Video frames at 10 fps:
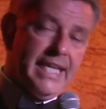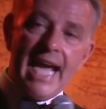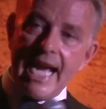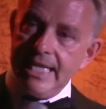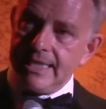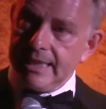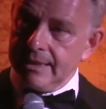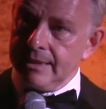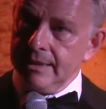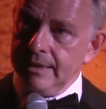He hated
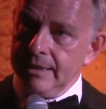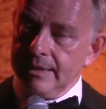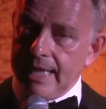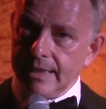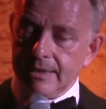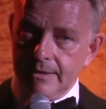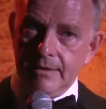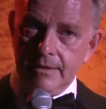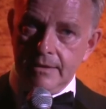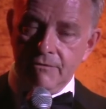that
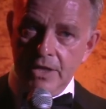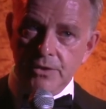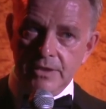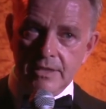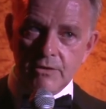racial